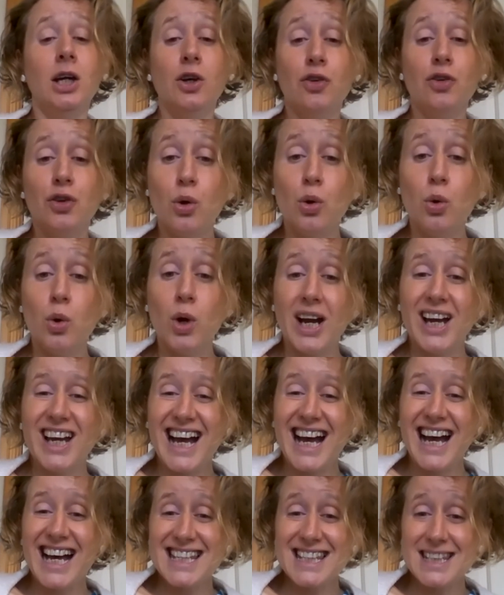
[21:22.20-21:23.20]
So I
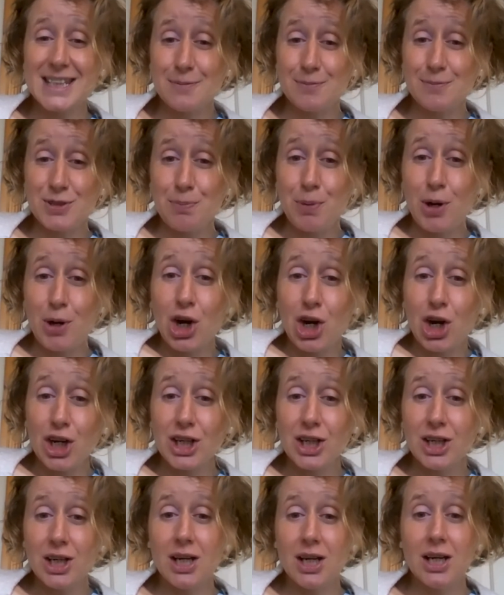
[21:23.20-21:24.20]
ask them to
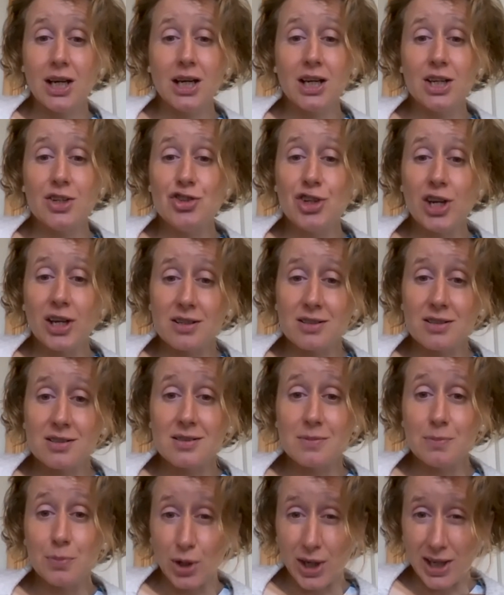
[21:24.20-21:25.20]
park
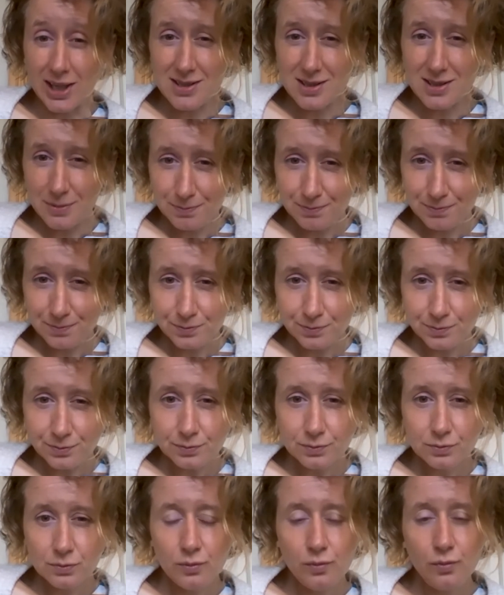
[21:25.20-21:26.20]
genitals and breasts.
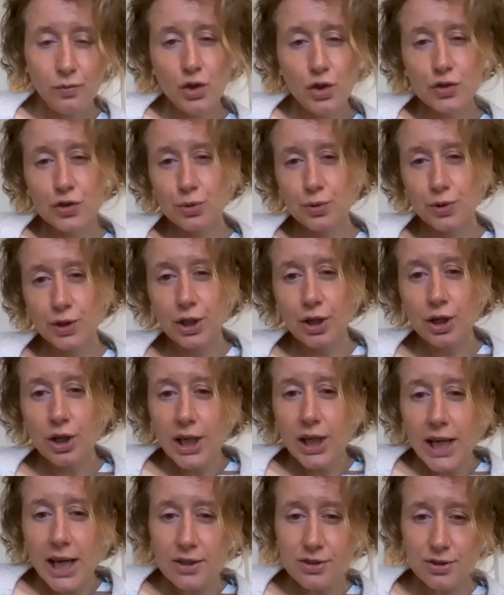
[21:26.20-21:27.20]
So in the
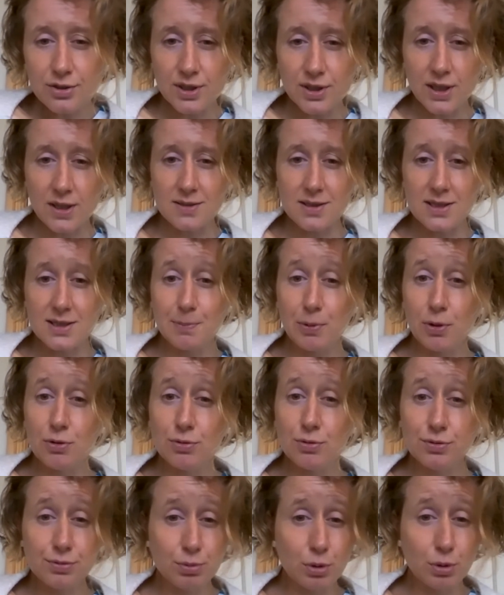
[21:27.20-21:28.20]
early exercises,
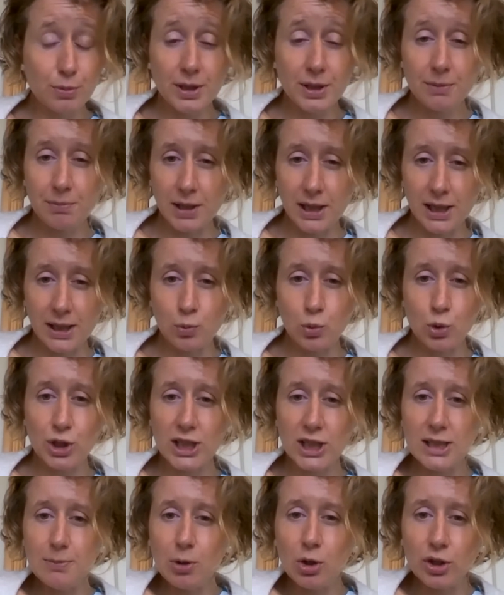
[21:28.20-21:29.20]
both women and men would
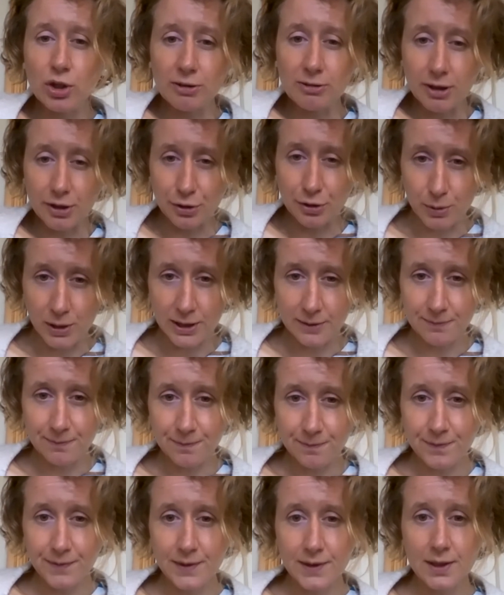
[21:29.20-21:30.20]
keep on their underwear.
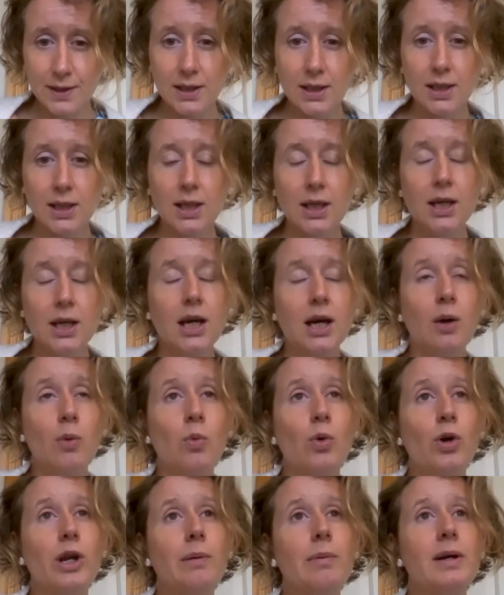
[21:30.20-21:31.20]
And
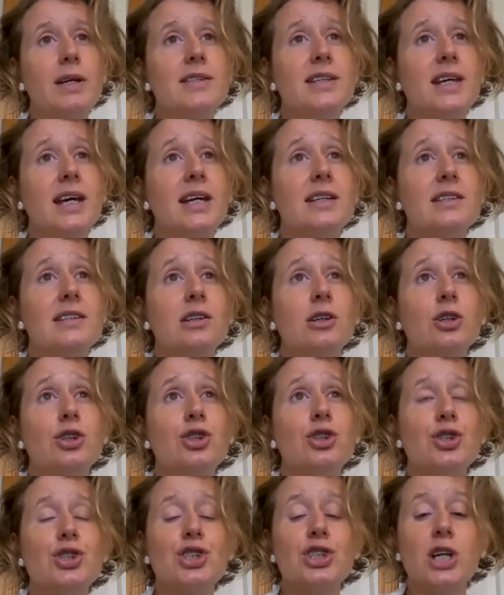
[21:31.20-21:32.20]
what I might say is, look,
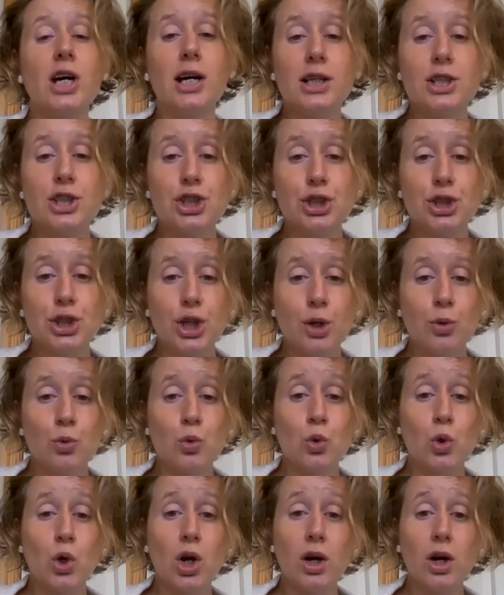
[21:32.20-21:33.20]
just touch
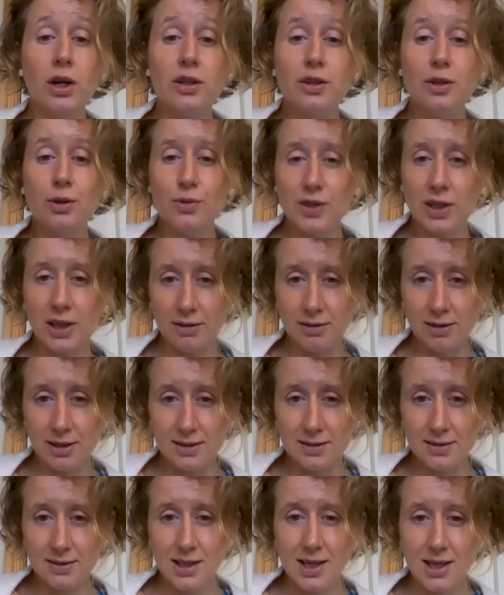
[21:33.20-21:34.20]
around those
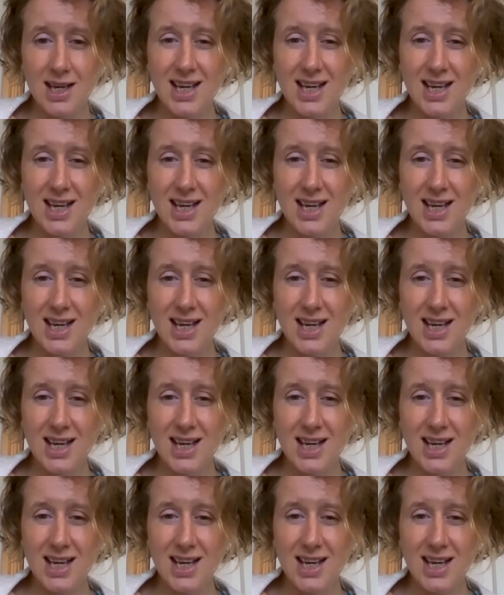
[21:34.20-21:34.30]
areas